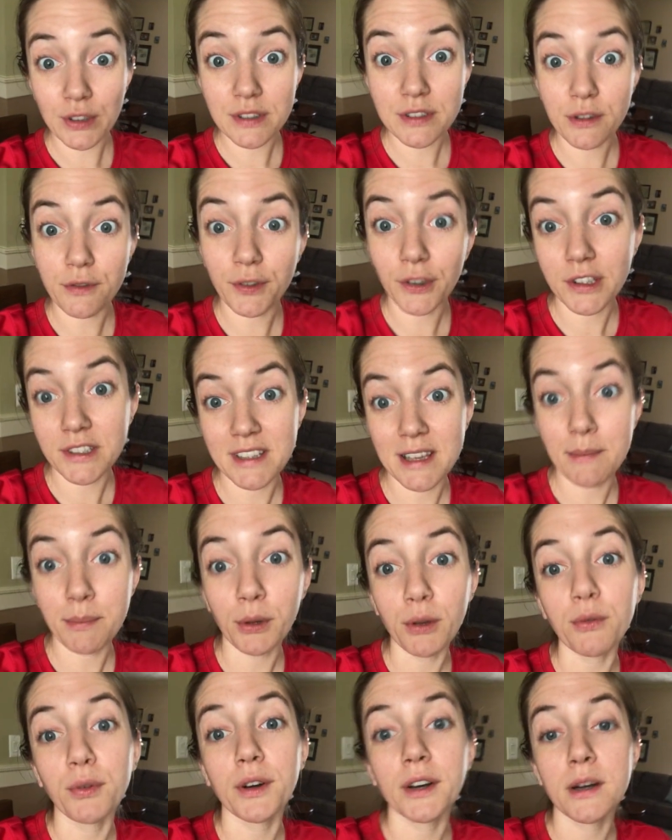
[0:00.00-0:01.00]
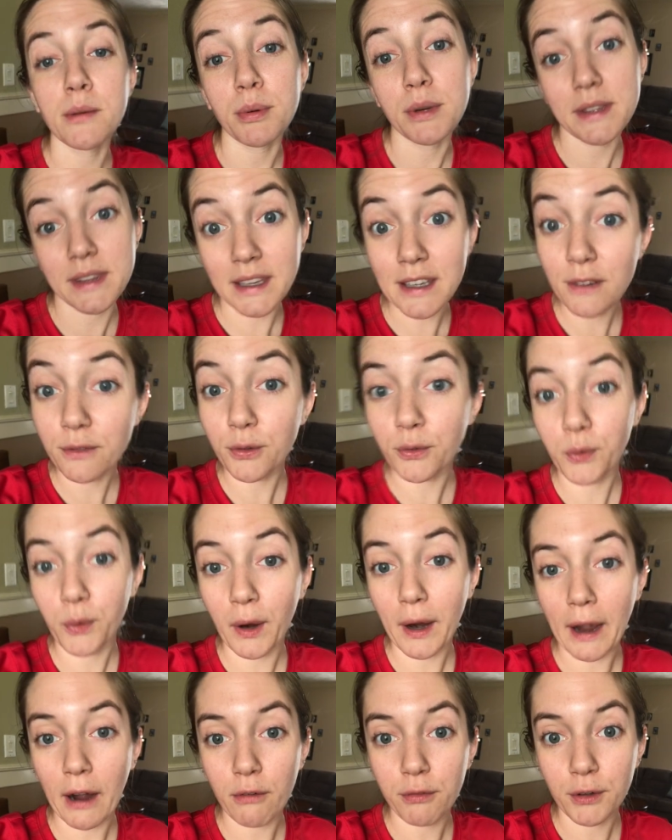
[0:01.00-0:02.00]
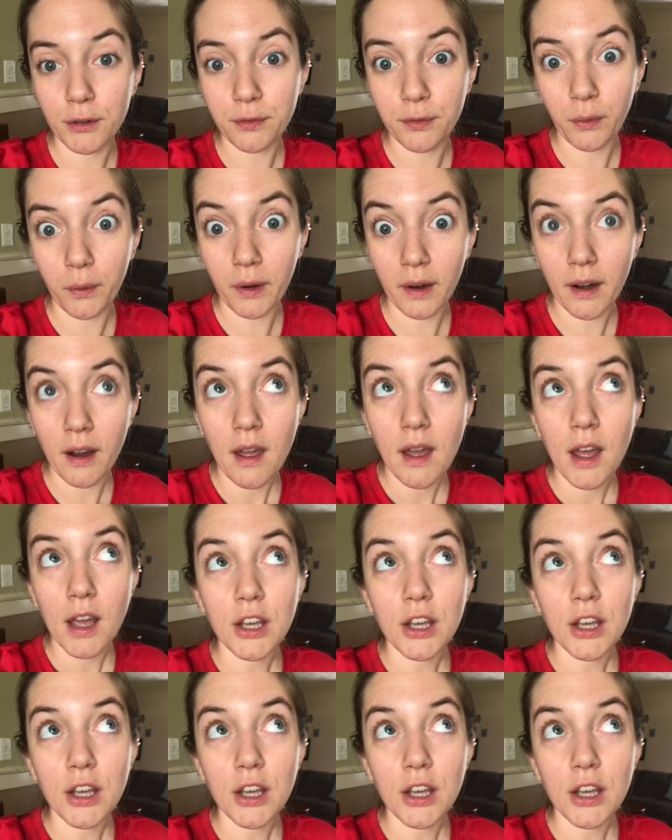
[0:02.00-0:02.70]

So for example, if we're going to breathe in for 4, out for 4,